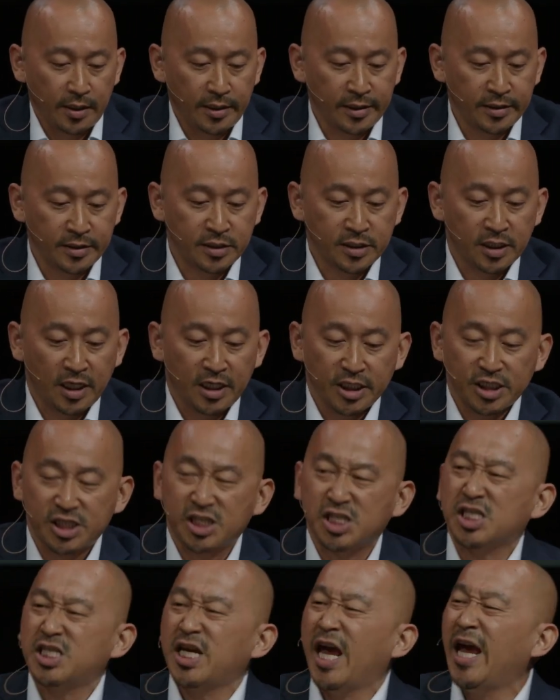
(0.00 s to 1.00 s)
Is
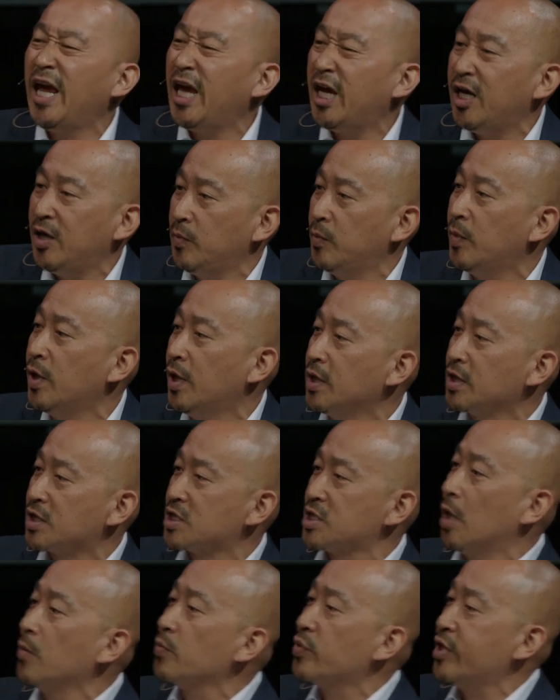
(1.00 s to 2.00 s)
shame
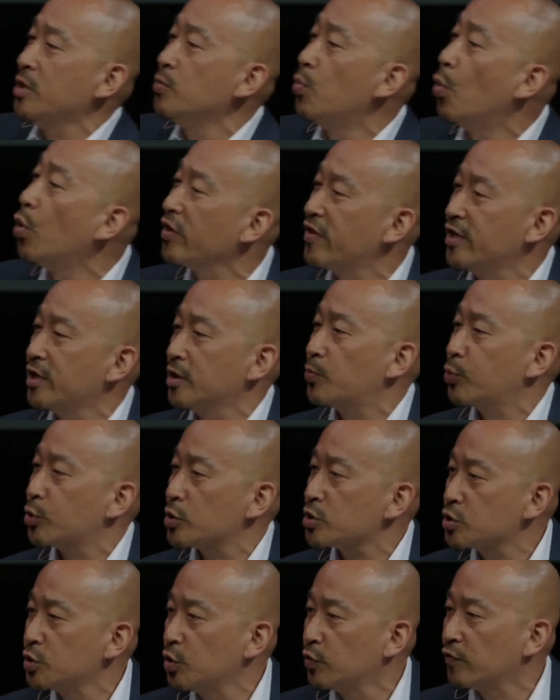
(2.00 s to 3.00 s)
something more than a
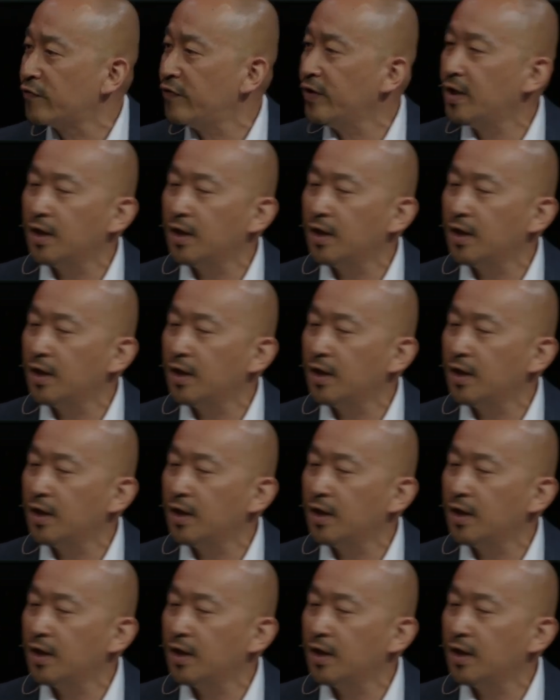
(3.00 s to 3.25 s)
personal